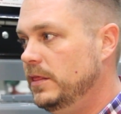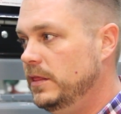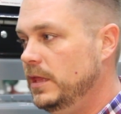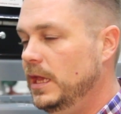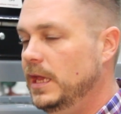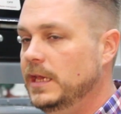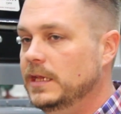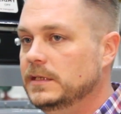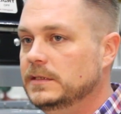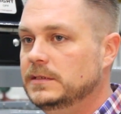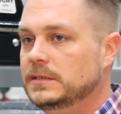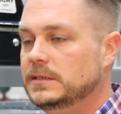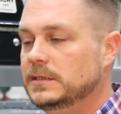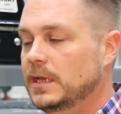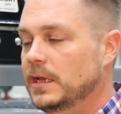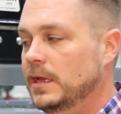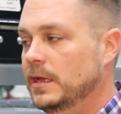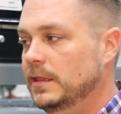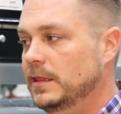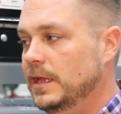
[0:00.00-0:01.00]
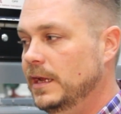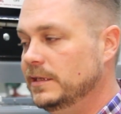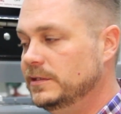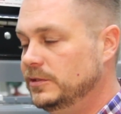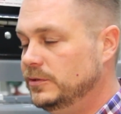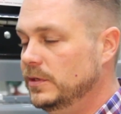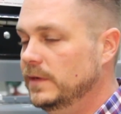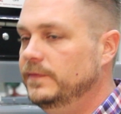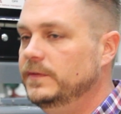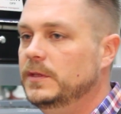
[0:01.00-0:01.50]
things that
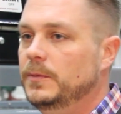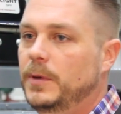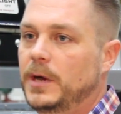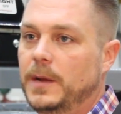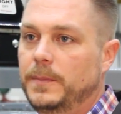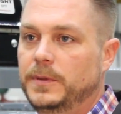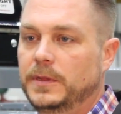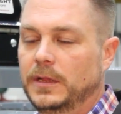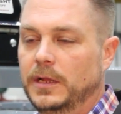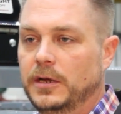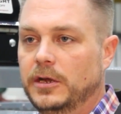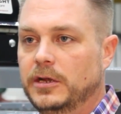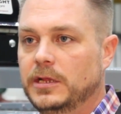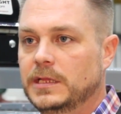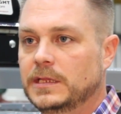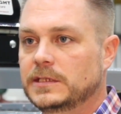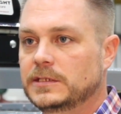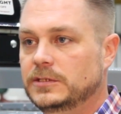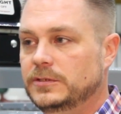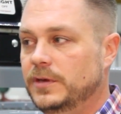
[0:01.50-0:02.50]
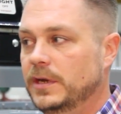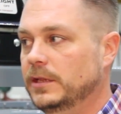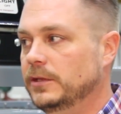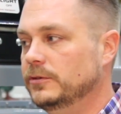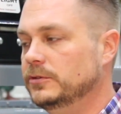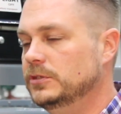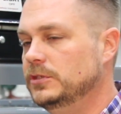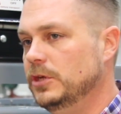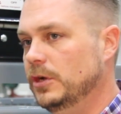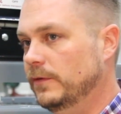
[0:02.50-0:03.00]
has driven the popularity of this
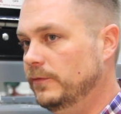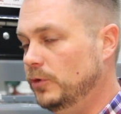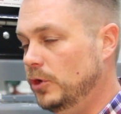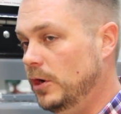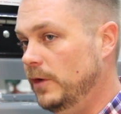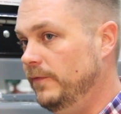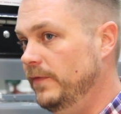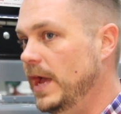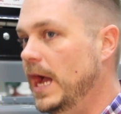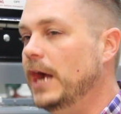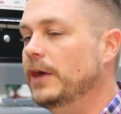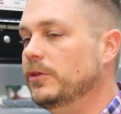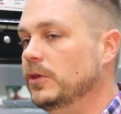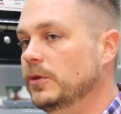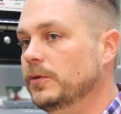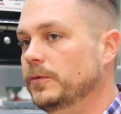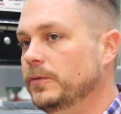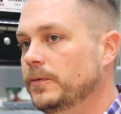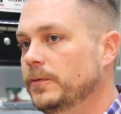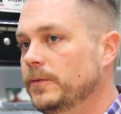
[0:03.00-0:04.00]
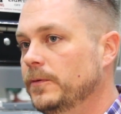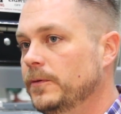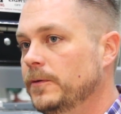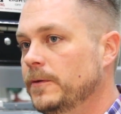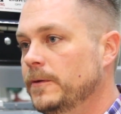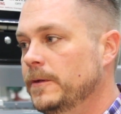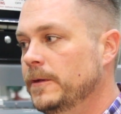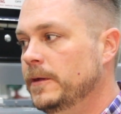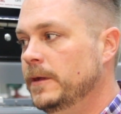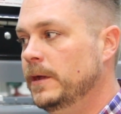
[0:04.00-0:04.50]
trailer is the overall value.
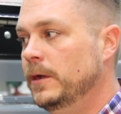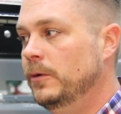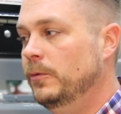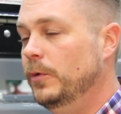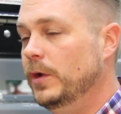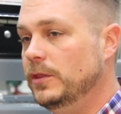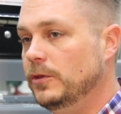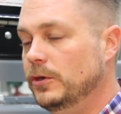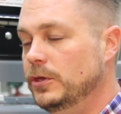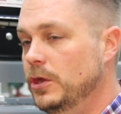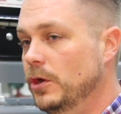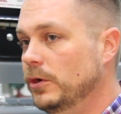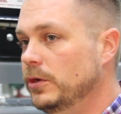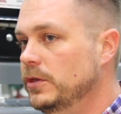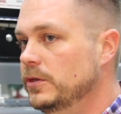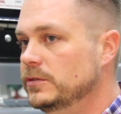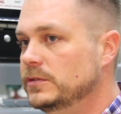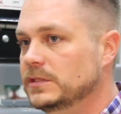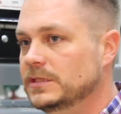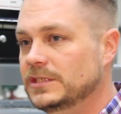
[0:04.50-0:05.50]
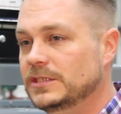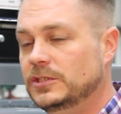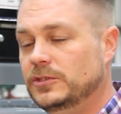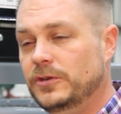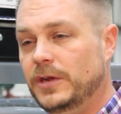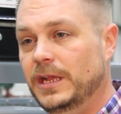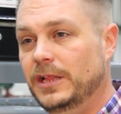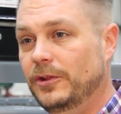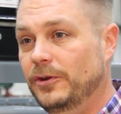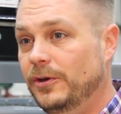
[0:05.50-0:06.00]
Whether you're using this
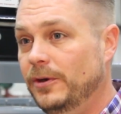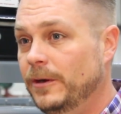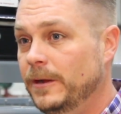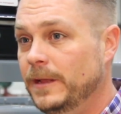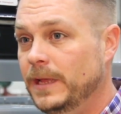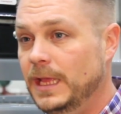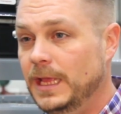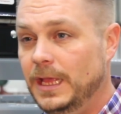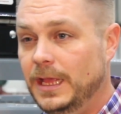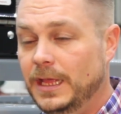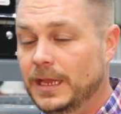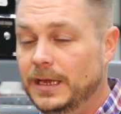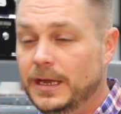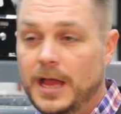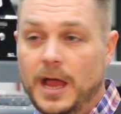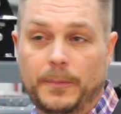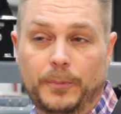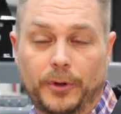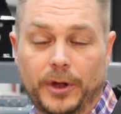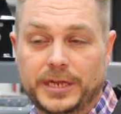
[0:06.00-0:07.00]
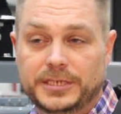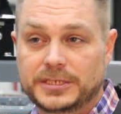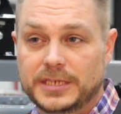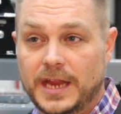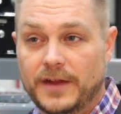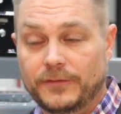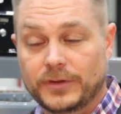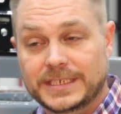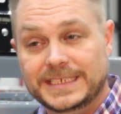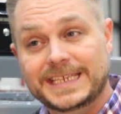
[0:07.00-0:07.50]
trailer in an
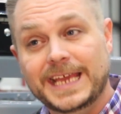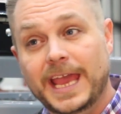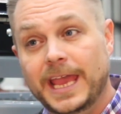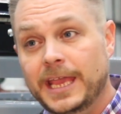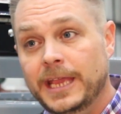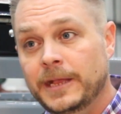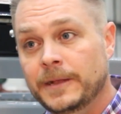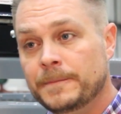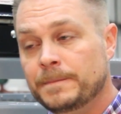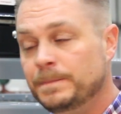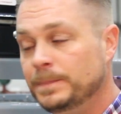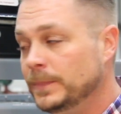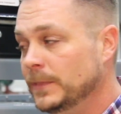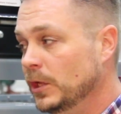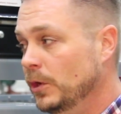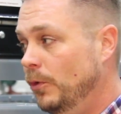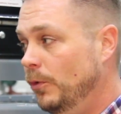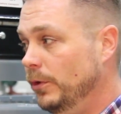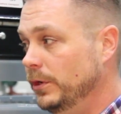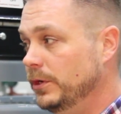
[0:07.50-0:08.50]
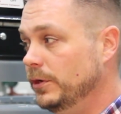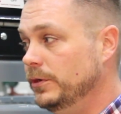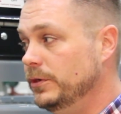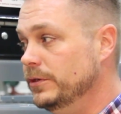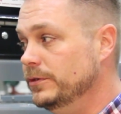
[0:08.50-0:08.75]
operation every day or you're